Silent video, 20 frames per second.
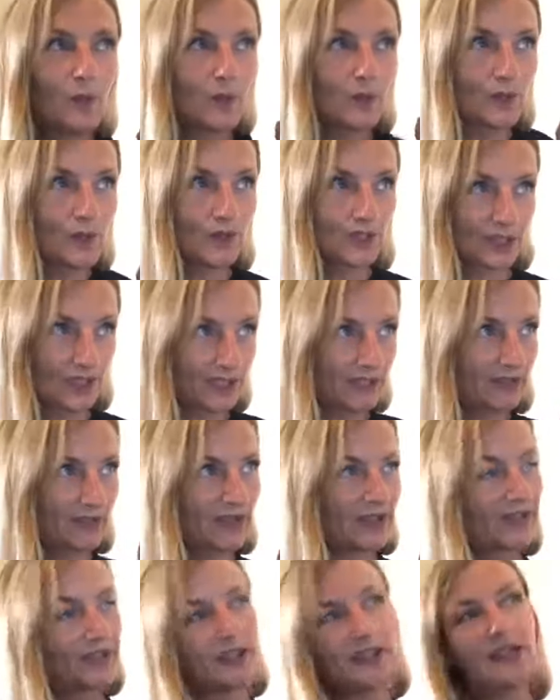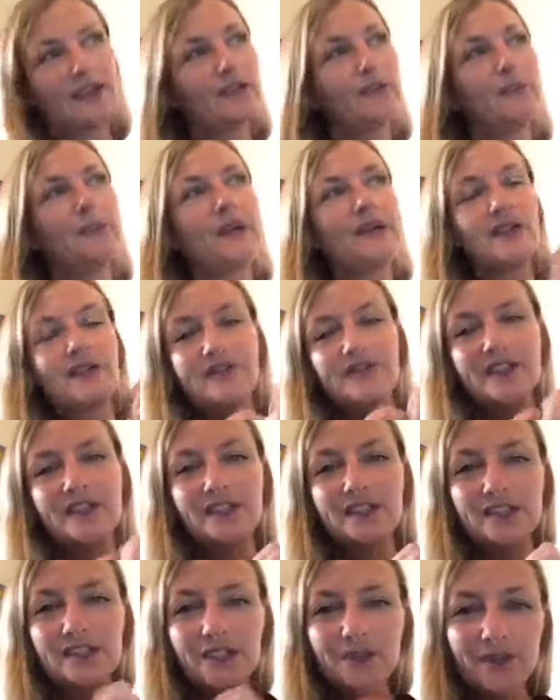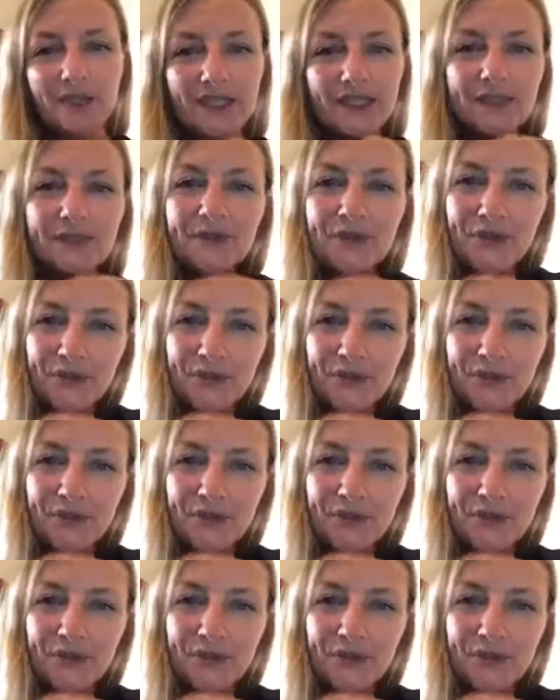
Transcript: want and there are there are benefits to it